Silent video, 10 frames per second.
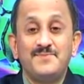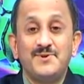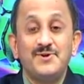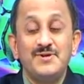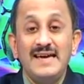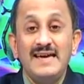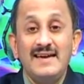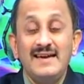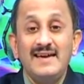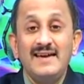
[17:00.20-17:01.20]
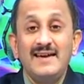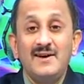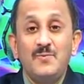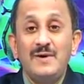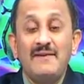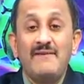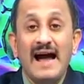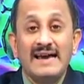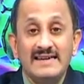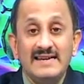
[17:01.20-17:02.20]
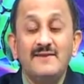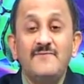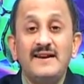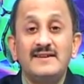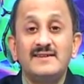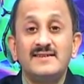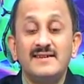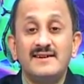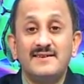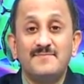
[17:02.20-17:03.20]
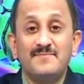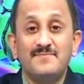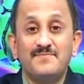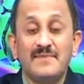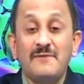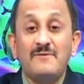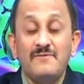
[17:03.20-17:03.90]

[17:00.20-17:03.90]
So, you see, we have ideal filters here and we